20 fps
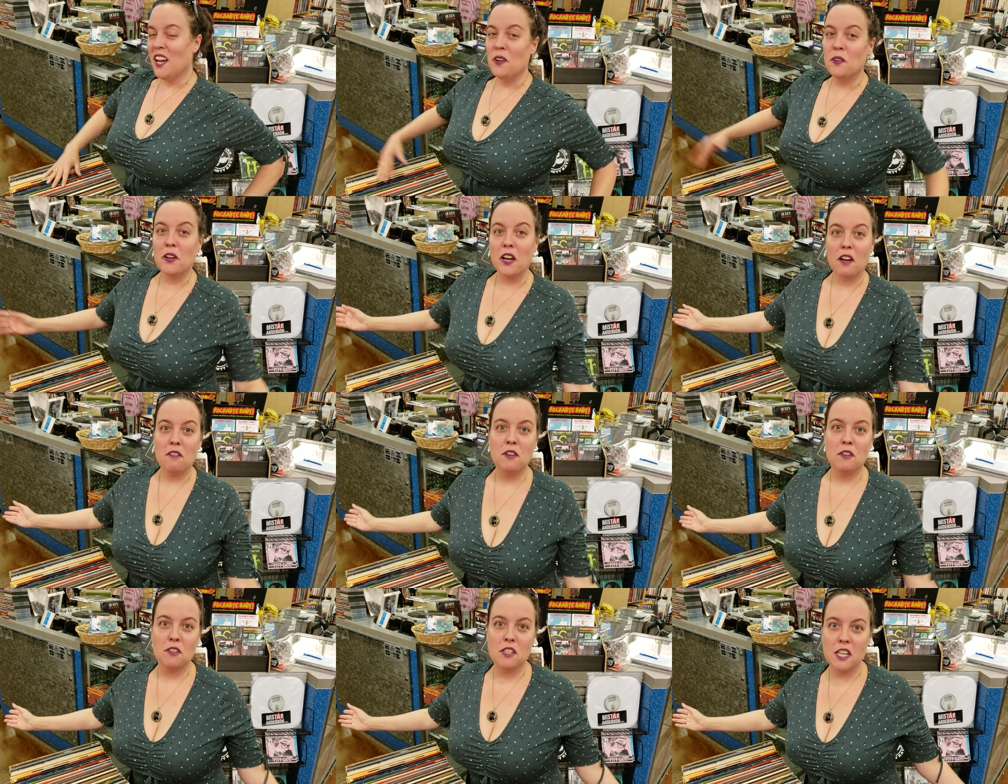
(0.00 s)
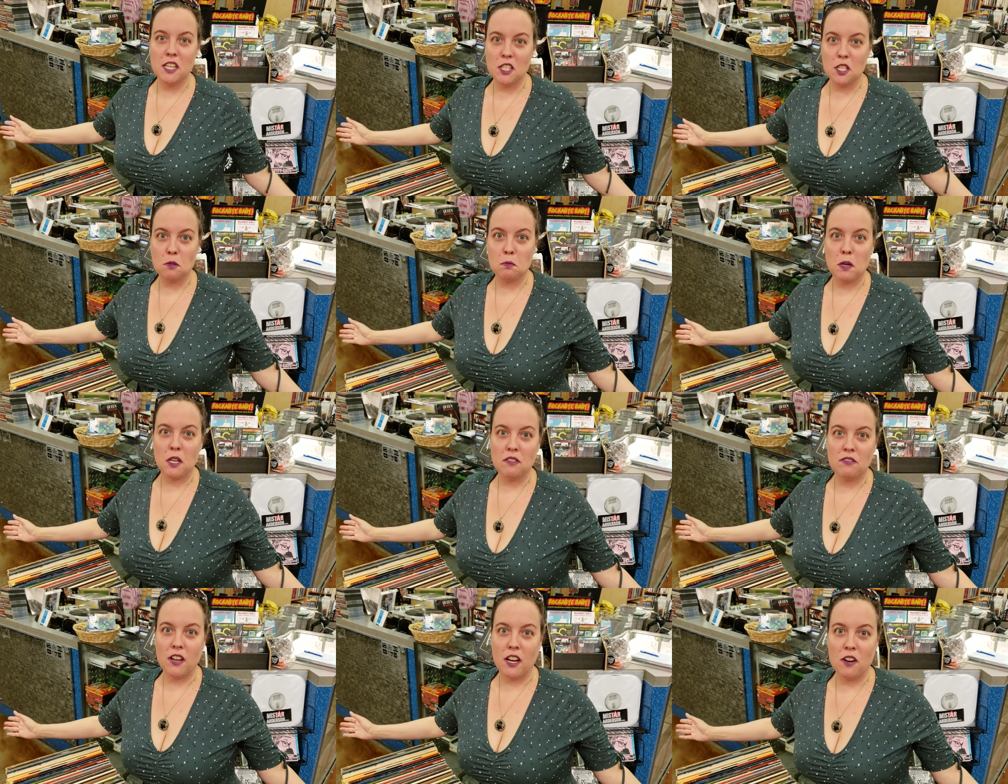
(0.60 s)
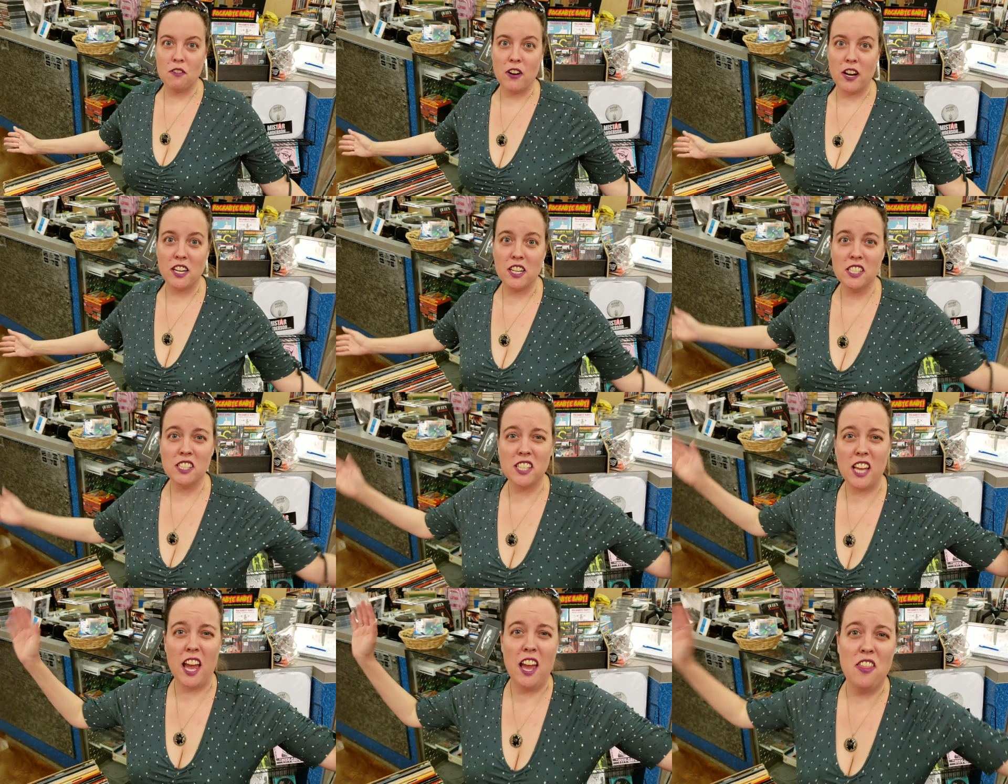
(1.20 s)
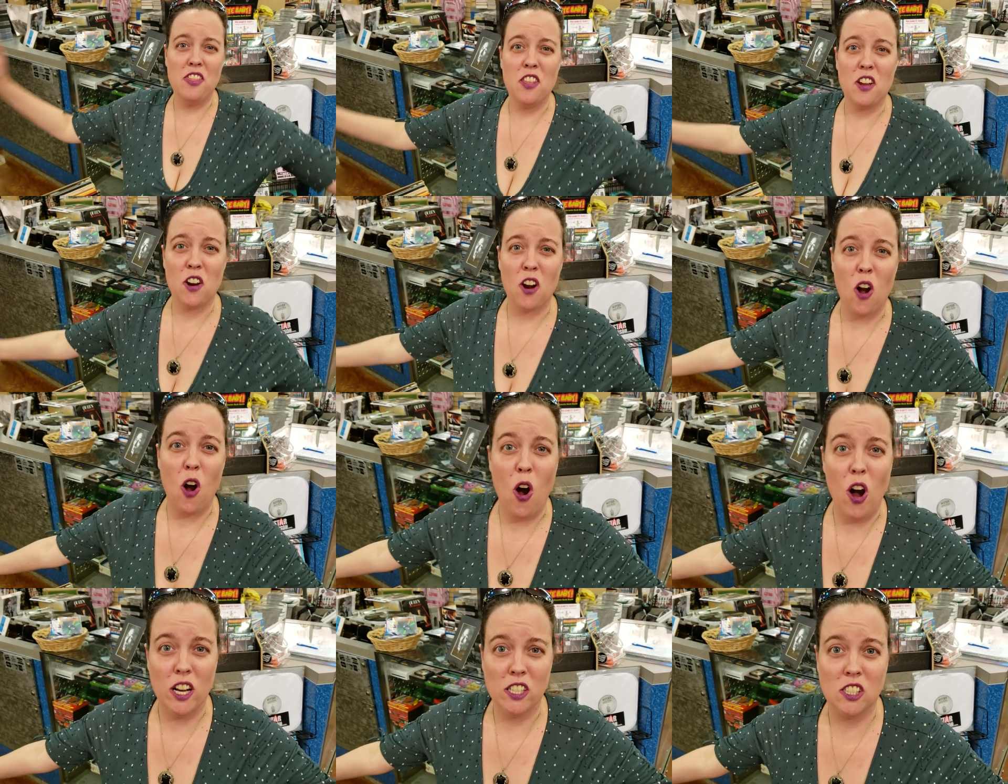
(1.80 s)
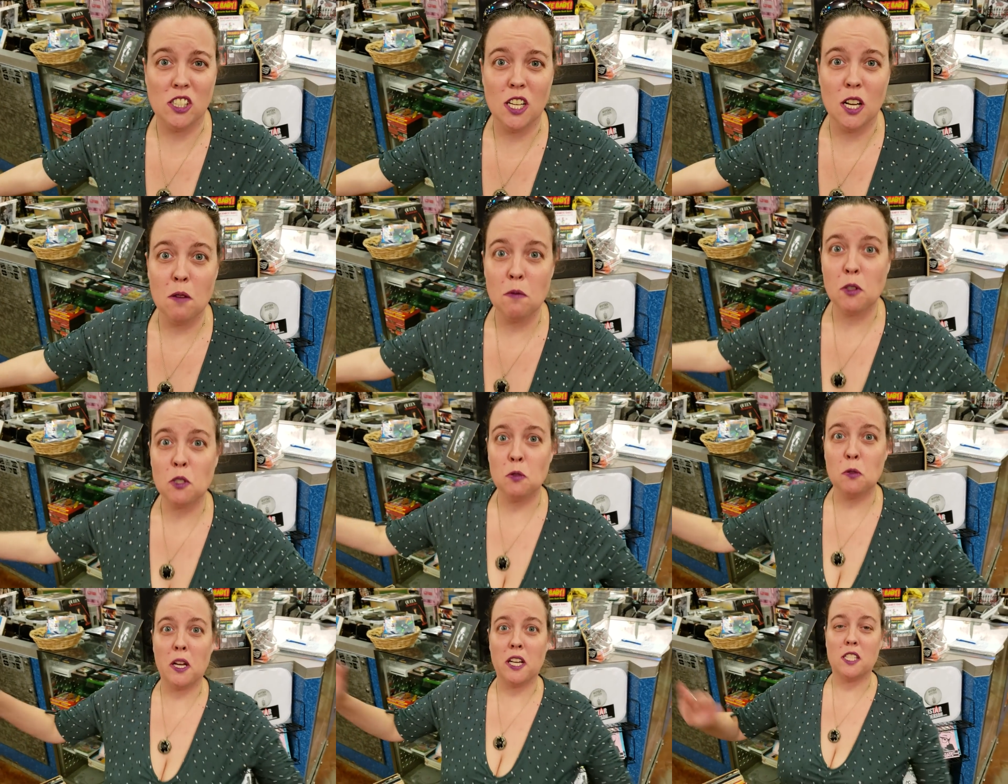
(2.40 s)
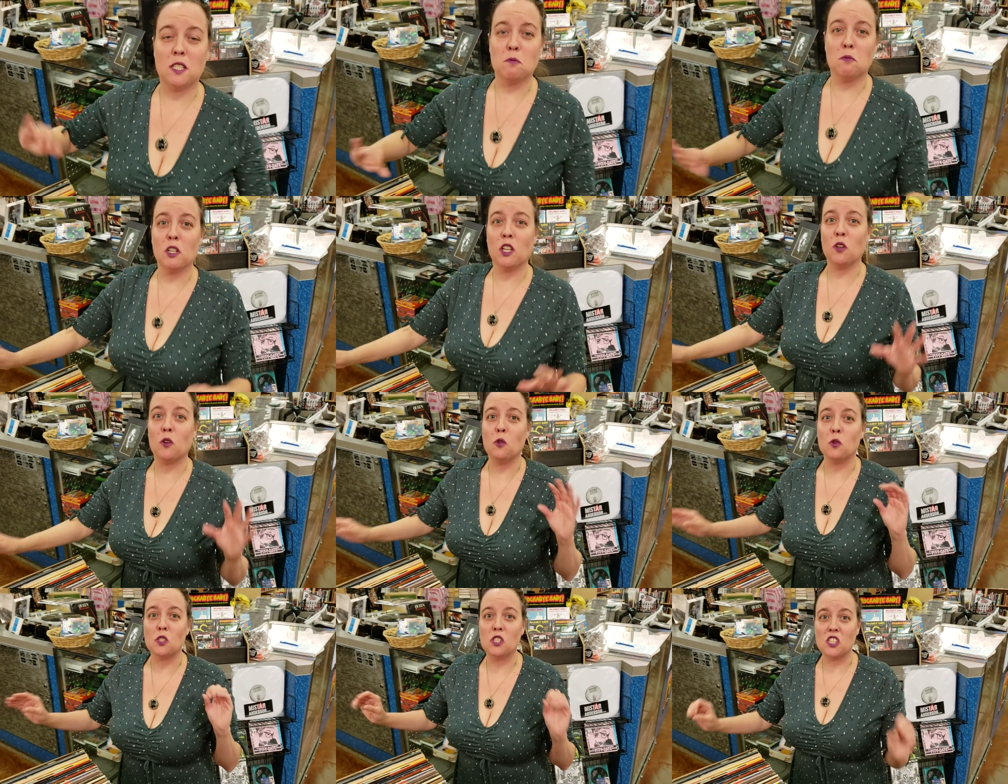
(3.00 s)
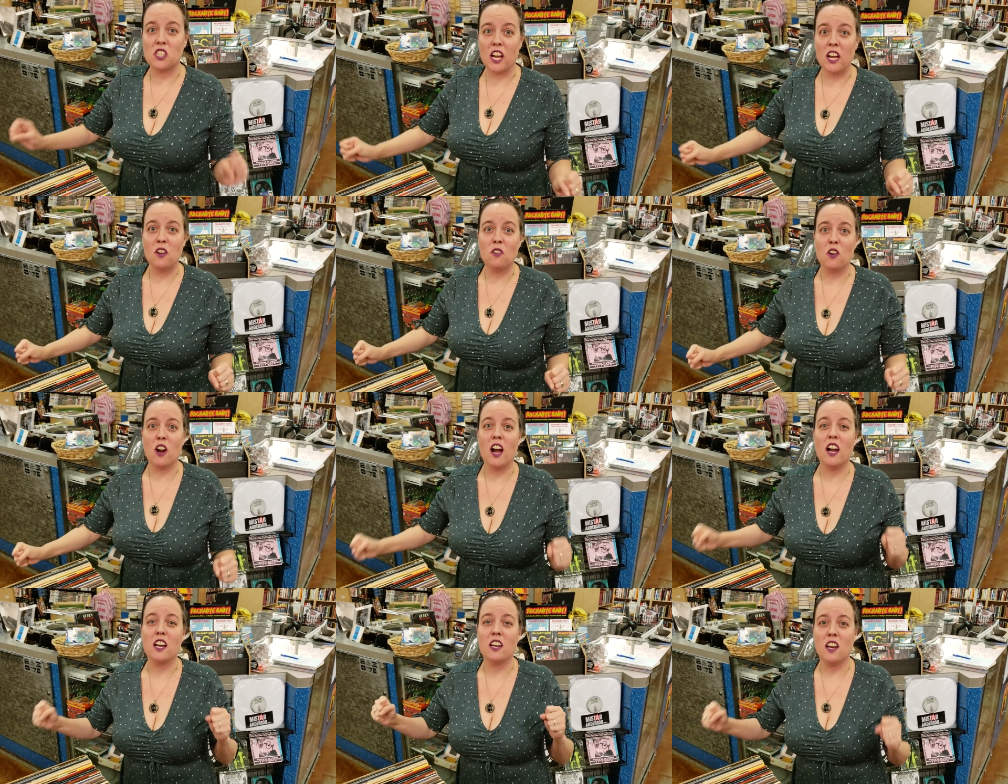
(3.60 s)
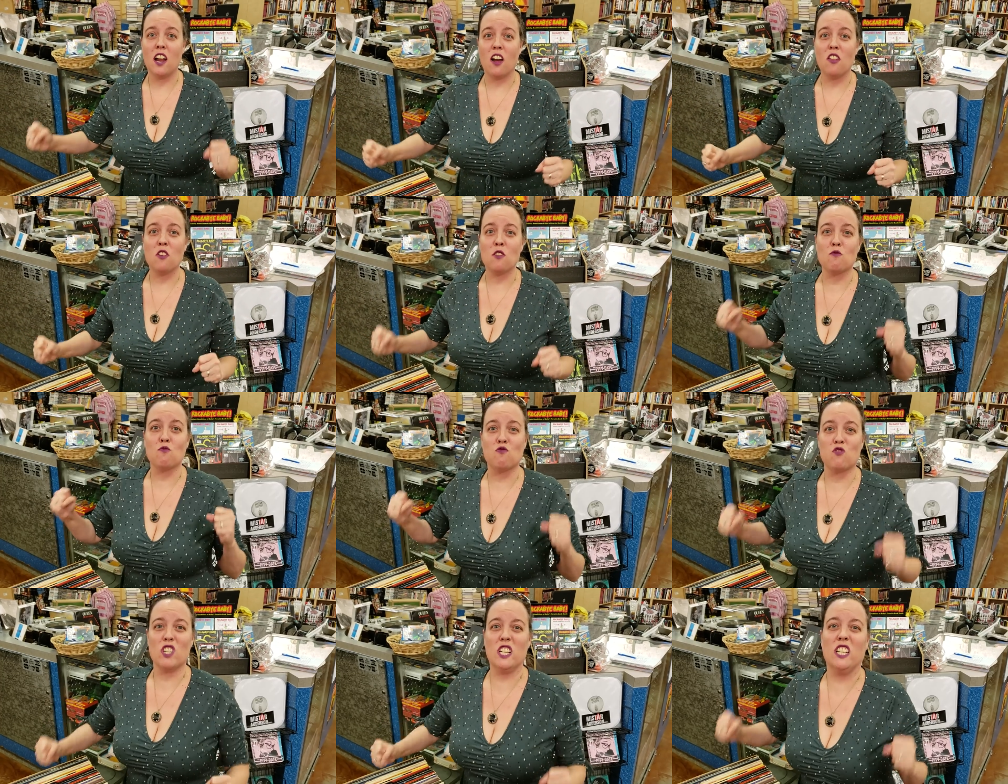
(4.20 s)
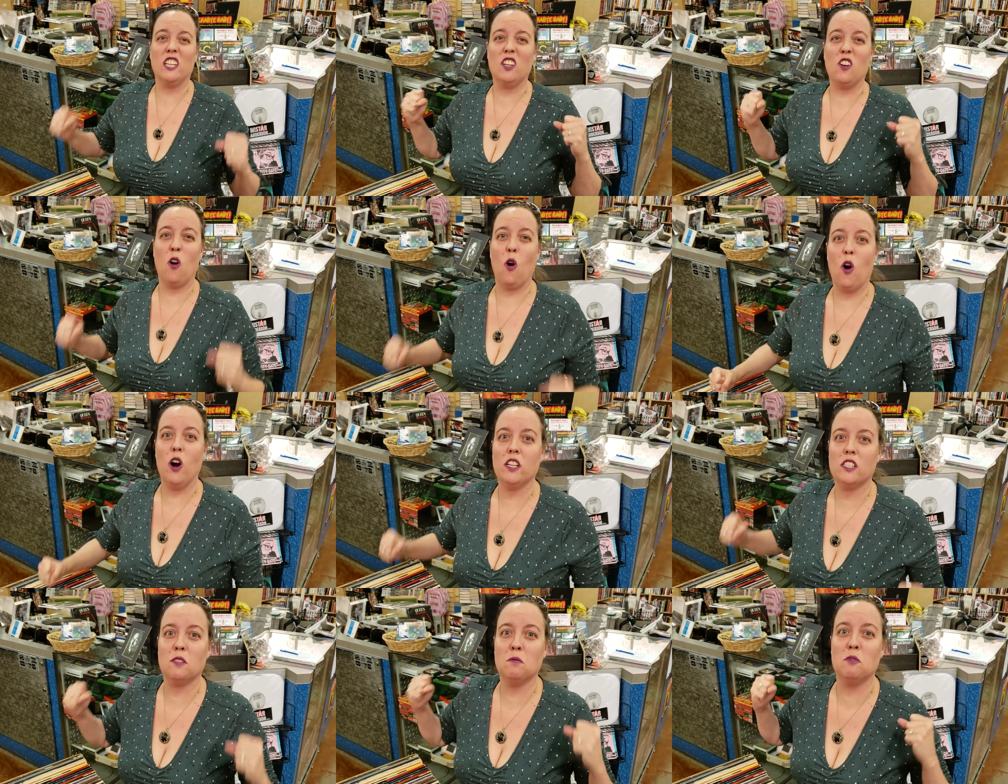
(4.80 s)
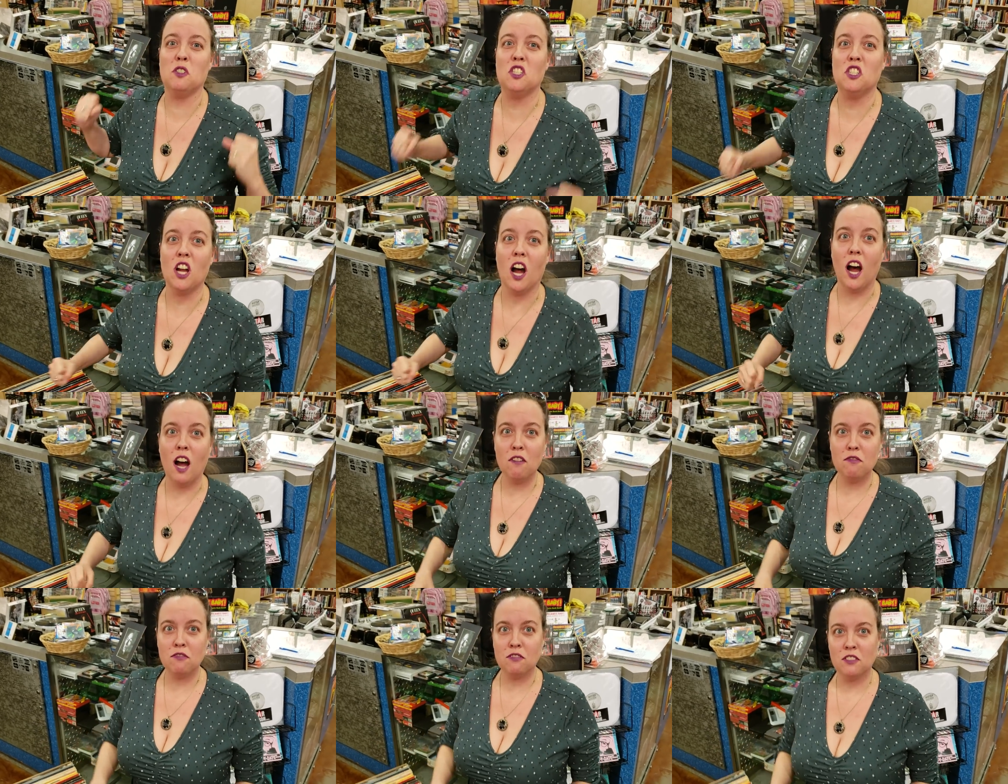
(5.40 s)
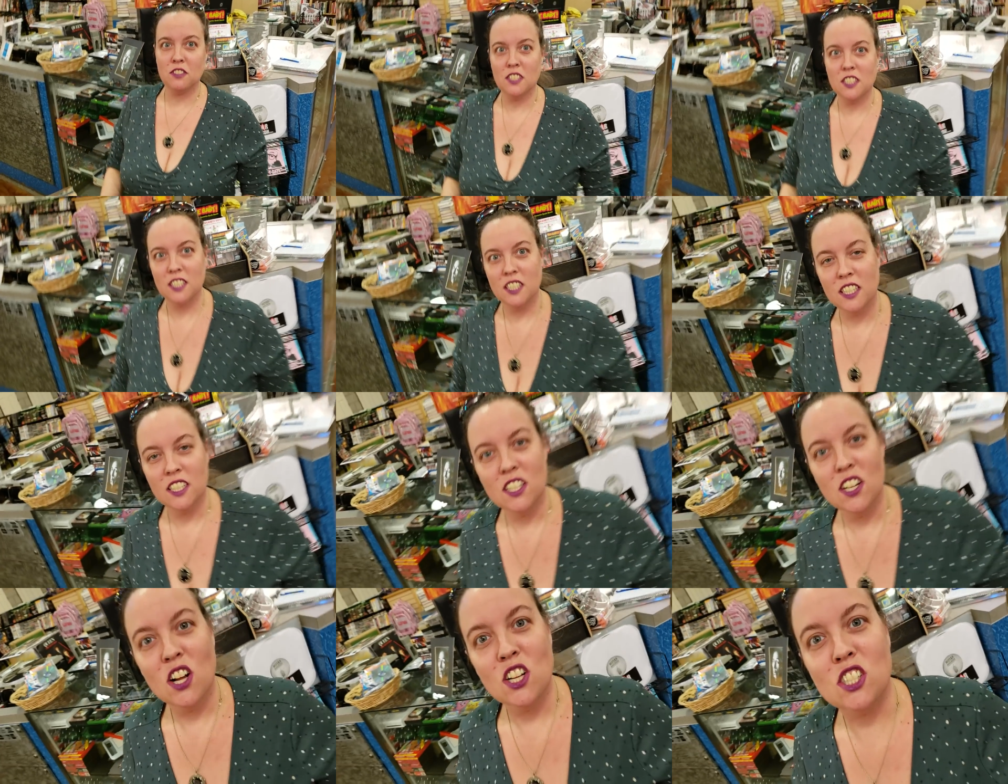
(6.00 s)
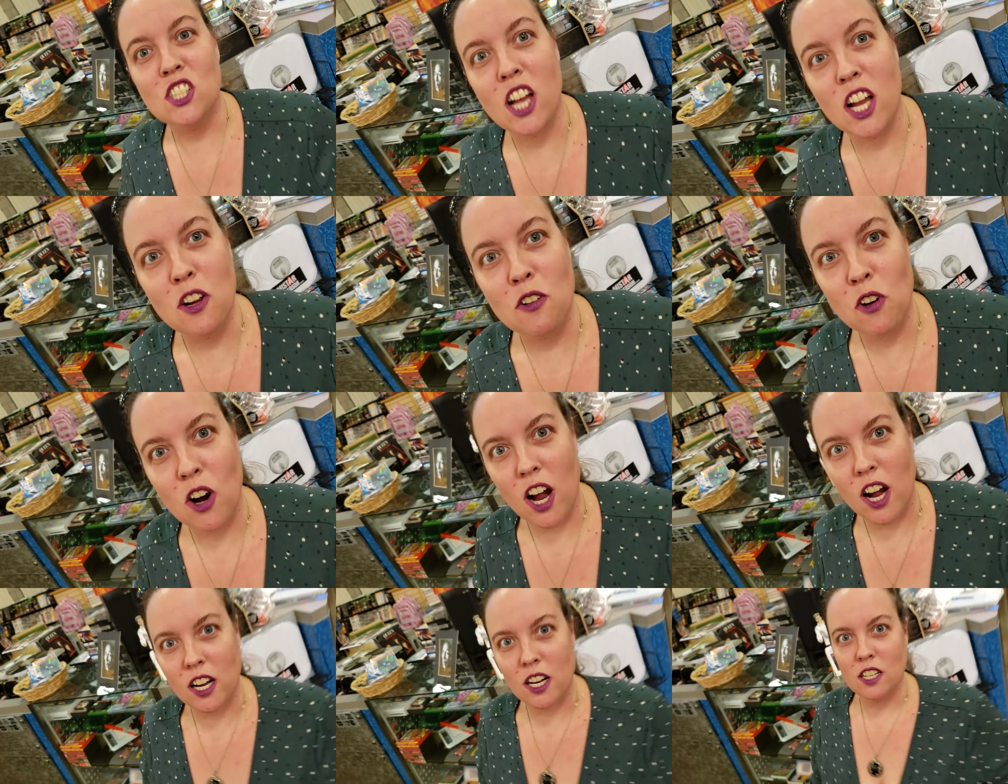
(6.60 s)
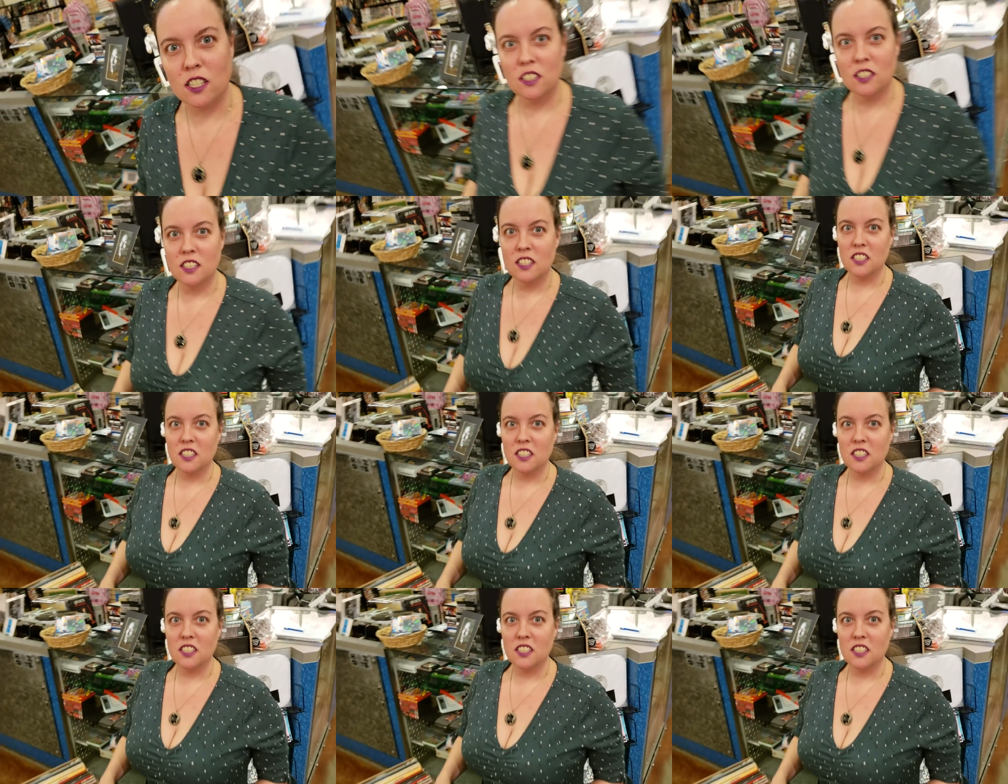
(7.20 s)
We got a few Tenacious Price vinyl records, and they're awesome because we got some really cool psych rock and other really awesome stuff. Psych rock? Psych rock.